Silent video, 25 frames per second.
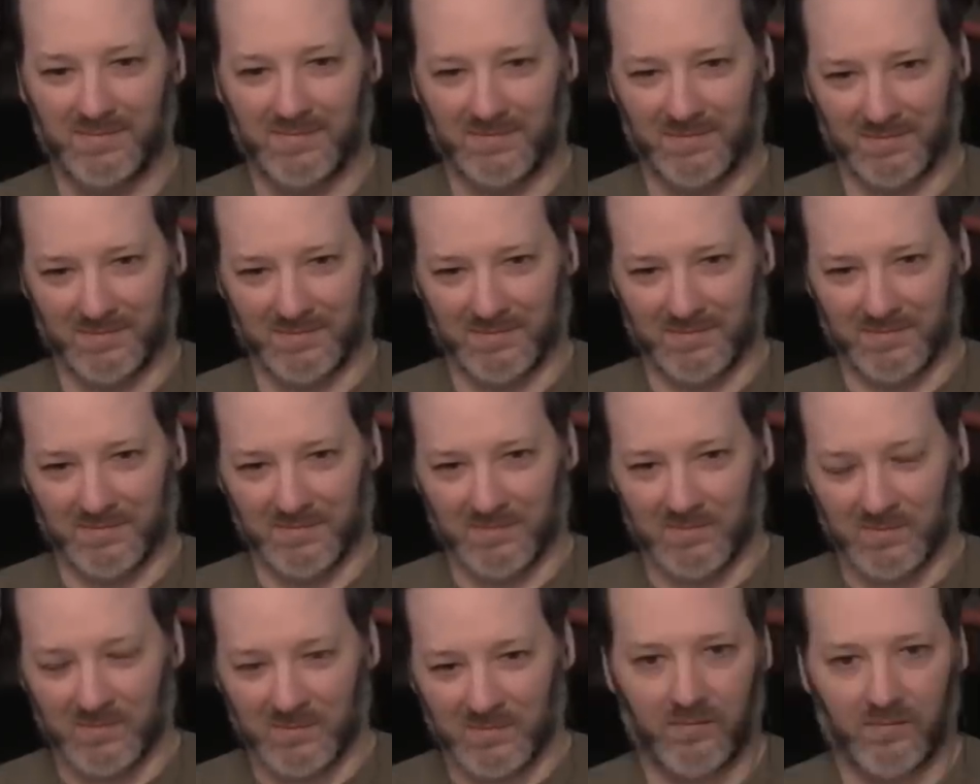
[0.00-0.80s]

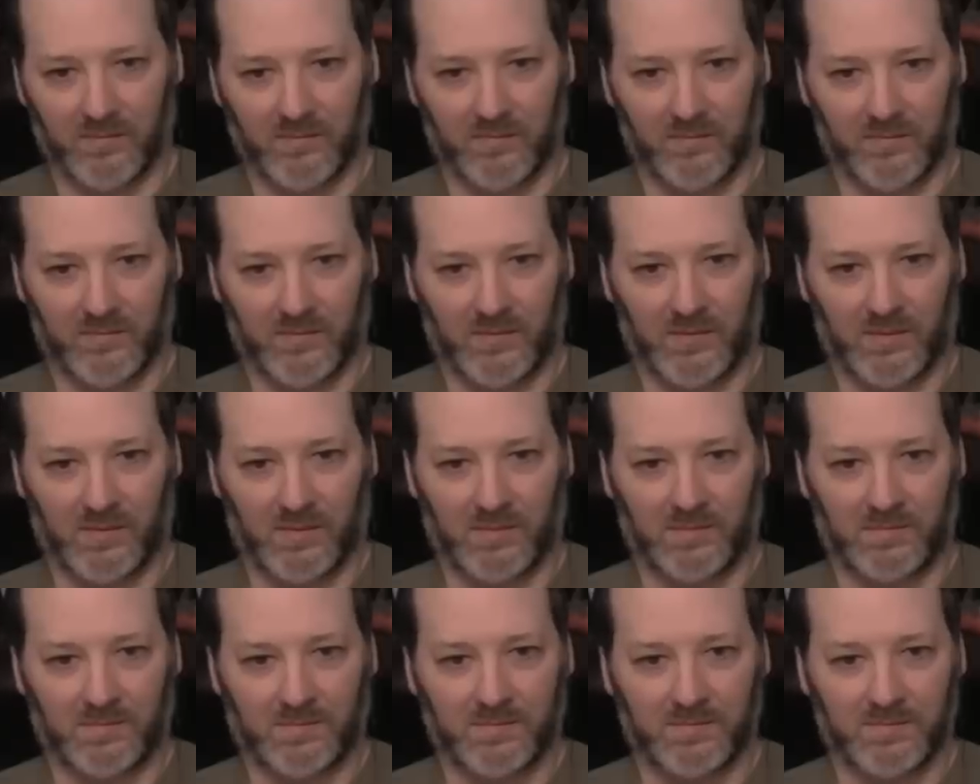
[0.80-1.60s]

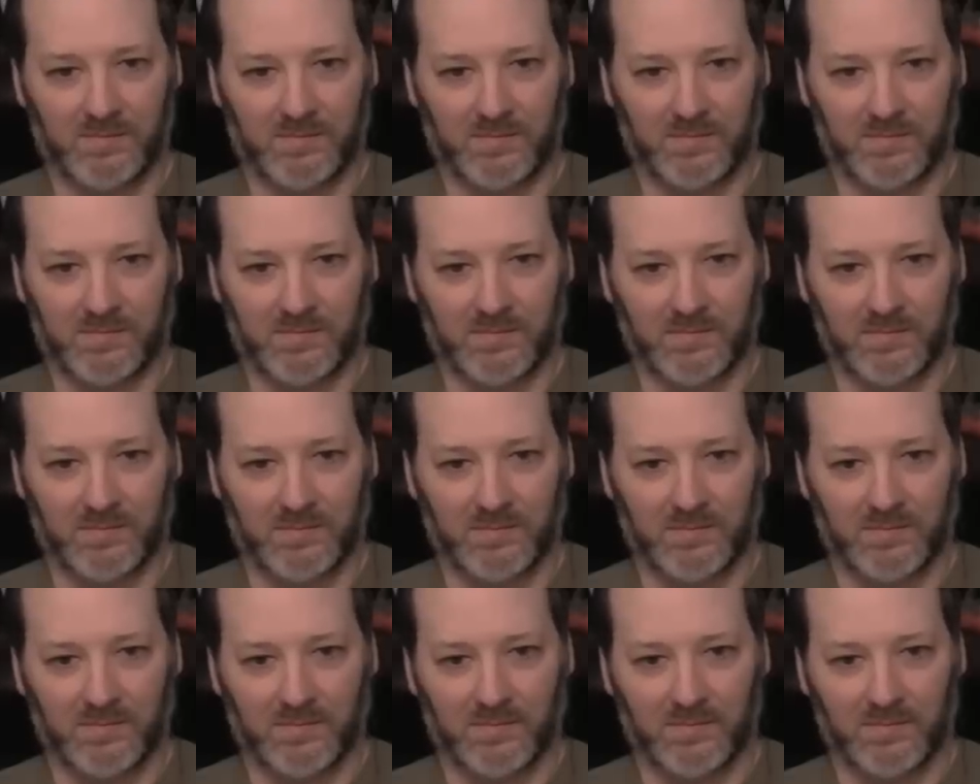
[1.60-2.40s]

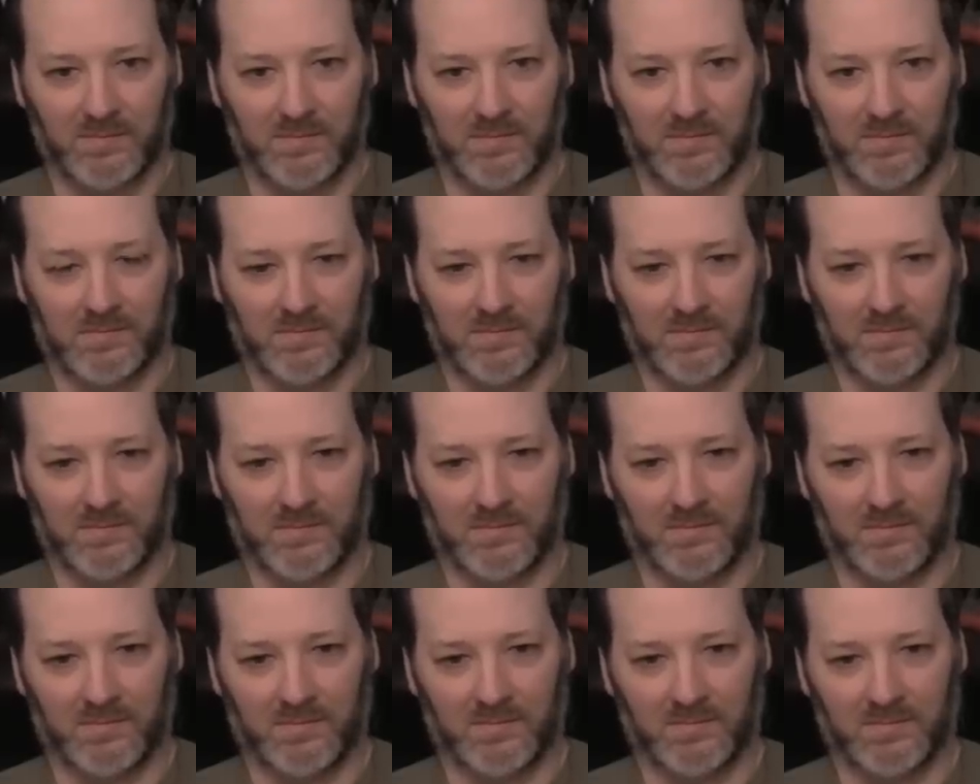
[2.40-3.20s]

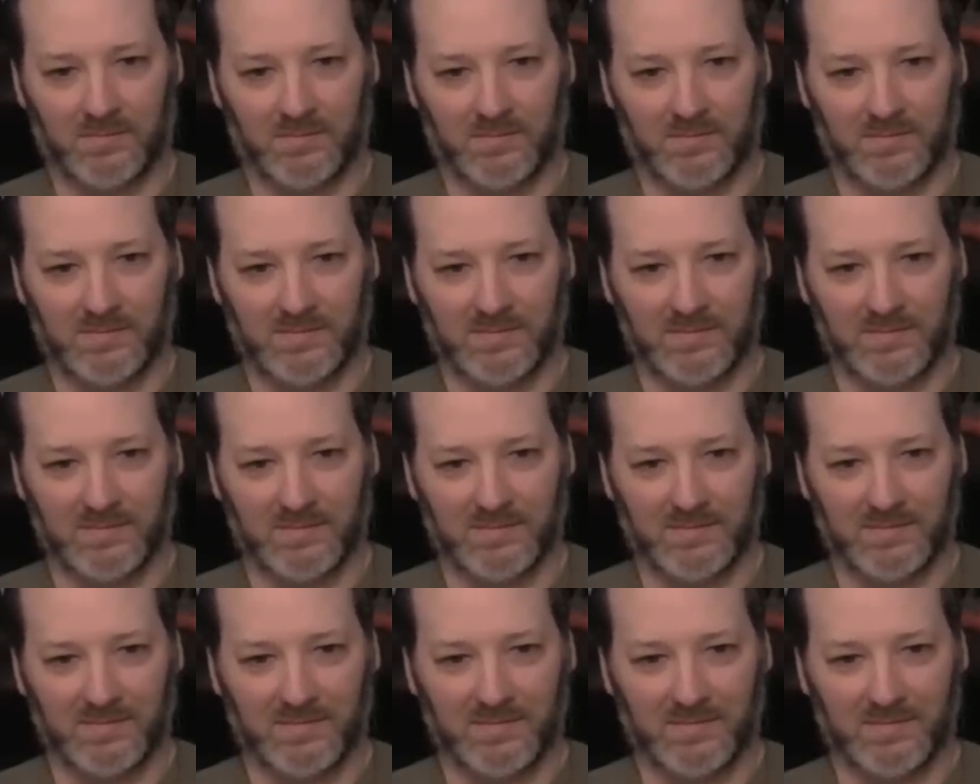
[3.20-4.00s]

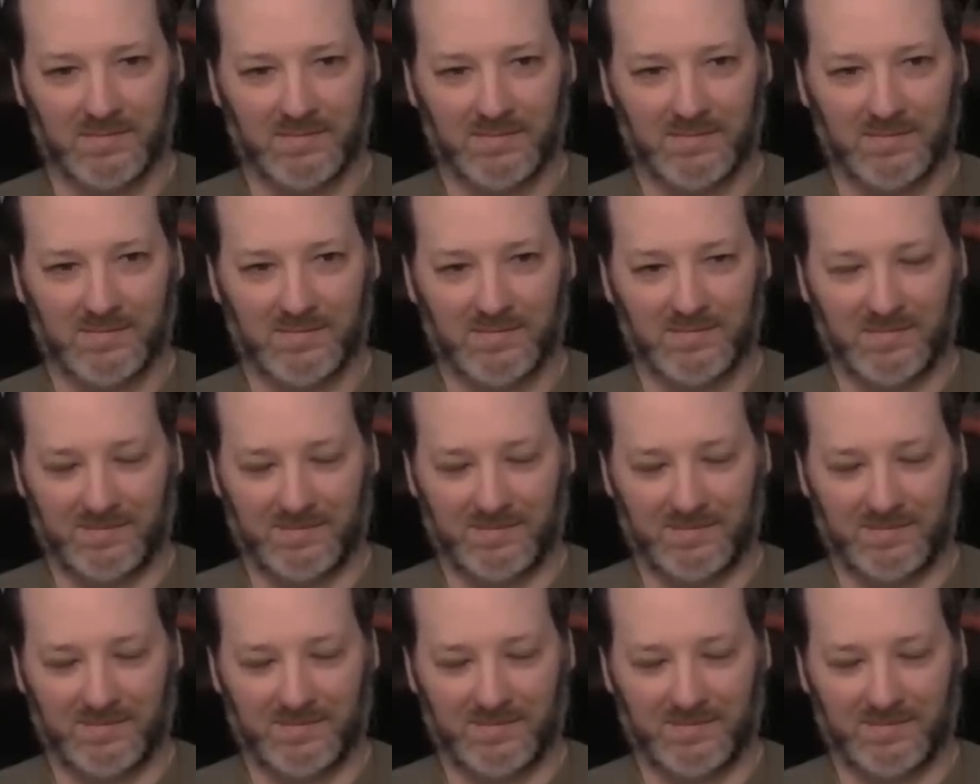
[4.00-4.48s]
This person isn't speaking.